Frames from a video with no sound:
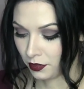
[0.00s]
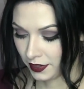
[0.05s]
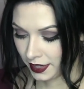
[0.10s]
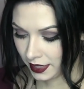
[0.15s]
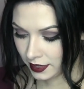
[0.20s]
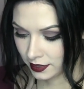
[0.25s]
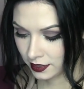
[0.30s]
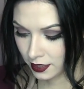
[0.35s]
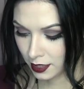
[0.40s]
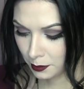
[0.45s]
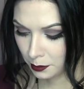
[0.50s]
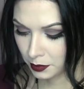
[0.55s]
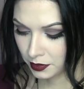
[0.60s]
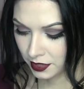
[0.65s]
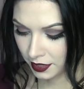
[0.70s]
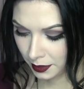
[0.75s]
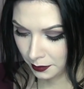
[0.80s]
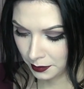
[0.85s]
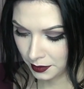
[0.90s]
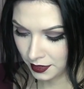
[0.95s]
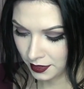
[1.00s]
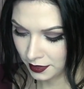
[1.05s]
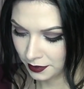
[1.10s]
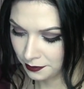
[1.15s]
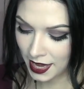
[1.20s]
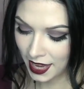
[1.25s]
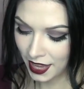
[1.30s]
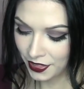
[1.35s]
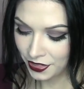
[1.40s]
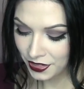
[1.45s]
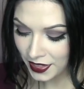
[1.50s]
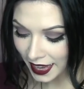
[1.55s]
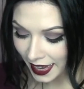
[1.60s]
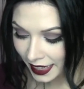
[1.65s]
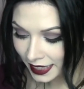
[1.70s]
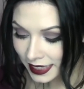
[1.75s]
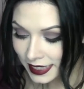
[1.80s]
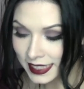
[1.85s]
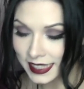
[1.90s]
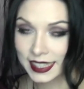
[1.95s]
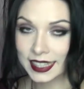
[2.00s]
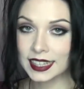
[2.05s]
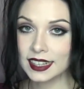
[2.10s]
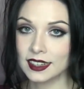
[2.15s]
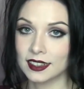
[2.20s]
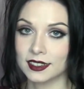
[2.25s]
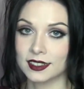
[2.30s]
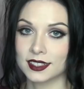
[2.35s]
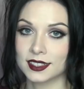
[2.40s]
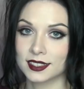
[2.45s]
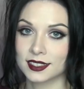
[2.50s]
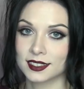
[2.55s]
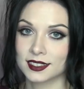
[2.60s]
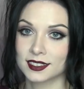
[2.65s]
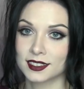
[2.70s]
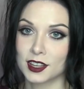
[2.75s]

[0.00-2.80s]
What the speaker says: have asked a couple times. And that is it.